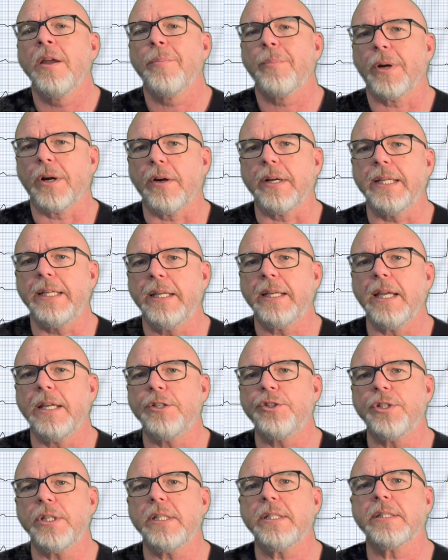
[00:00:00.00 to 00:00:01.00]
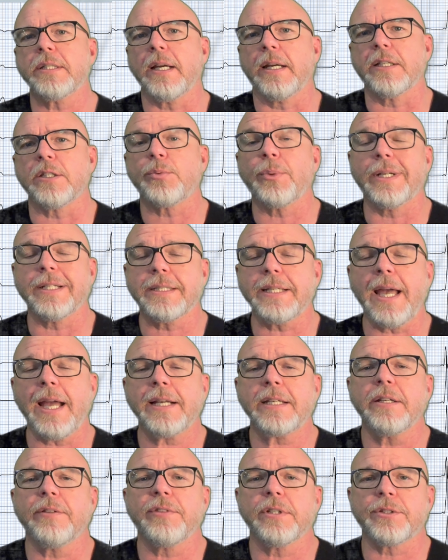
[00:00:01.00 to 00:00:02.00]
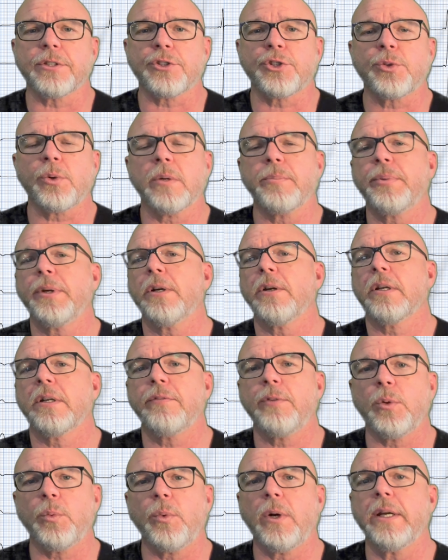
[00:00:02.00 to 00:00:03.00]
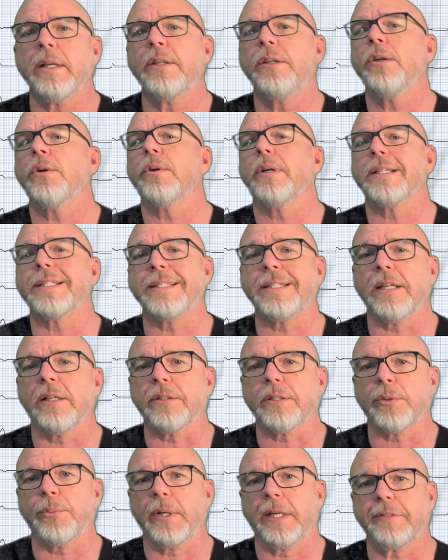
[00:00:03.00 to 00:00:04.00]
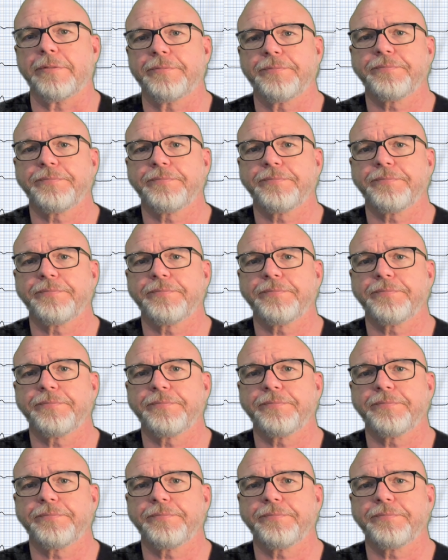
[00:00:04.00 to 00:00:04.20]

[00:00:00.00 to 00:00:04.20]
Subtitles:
But our EKG signs when it's active is a short PR interval, wide QRS, delta wave.